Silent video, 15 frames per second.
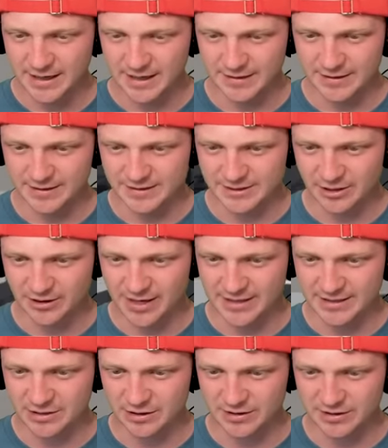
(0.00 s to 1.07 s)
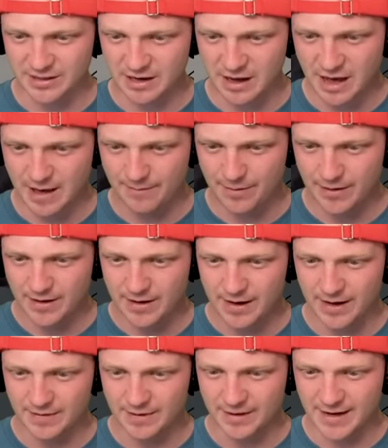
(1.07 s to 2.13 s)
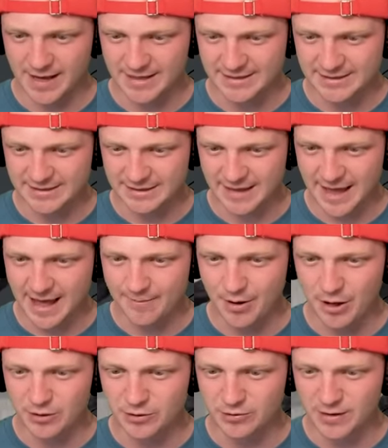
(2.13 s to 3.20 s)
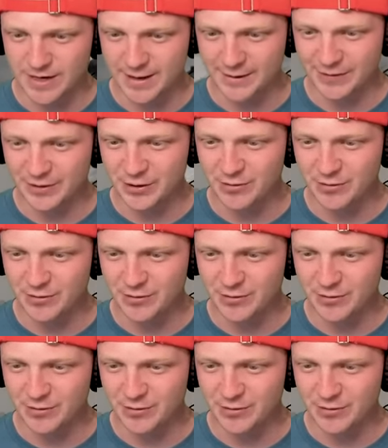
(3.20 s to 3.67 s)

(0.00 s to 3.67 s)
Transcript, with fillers: and then a staircase on top, and then a slab underneath,